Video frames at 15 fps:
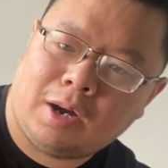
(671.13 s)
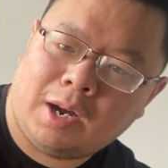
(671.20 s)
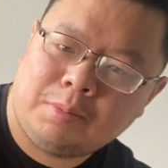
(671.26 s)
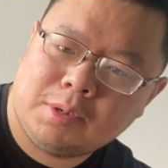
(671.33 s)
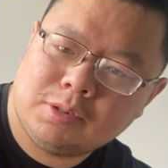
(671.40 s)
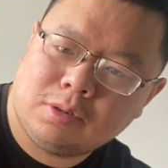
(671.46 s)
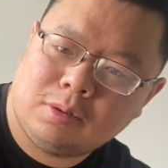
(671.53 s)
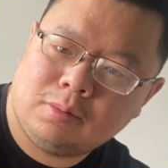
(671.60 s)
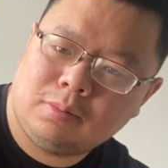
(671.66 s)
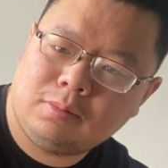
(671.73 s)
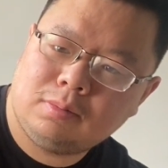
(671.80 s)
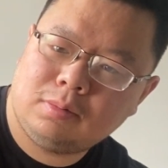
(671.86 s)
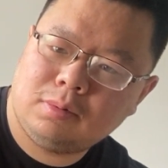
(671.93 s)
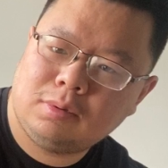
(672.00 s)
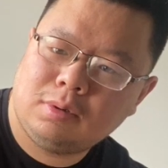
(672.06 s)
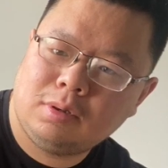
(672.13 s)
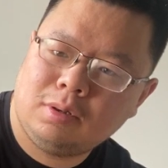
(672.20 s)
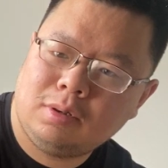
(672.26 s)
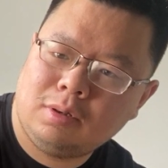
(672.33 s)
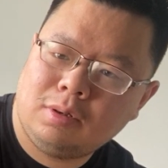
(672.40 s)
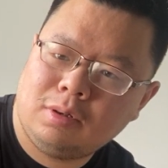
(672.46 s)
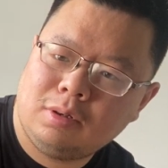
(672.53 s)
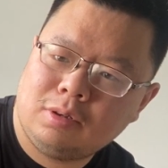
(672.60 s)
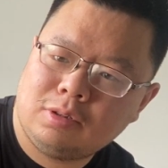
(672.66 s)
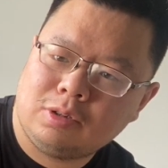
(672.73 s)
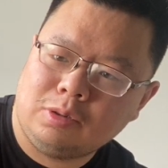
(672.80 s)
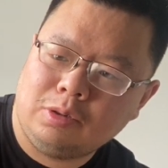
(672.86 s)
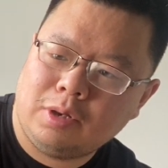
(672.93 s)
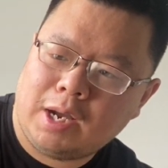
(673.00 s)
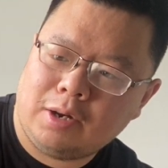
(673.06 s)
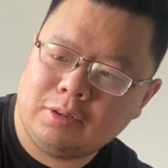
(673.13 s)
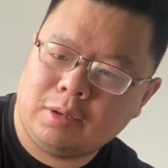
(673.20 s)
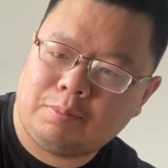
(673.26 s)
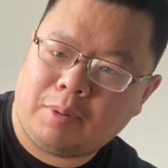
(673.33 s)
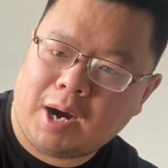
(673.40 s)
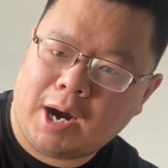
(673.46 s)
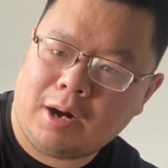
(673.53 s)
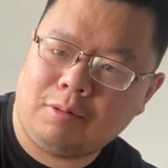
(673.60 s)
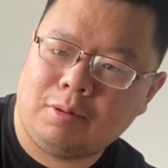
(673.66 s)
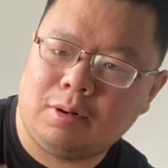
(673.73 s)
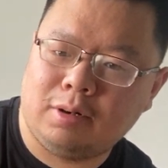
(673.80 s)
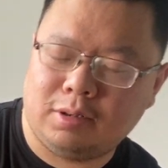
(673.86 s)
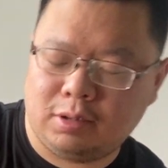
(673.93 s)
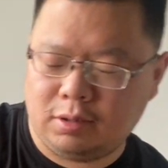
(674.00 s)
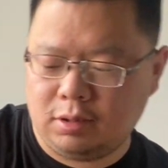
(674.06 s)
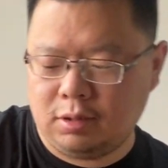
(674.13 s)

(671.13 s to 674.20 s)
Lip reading: Amazon. So you have the power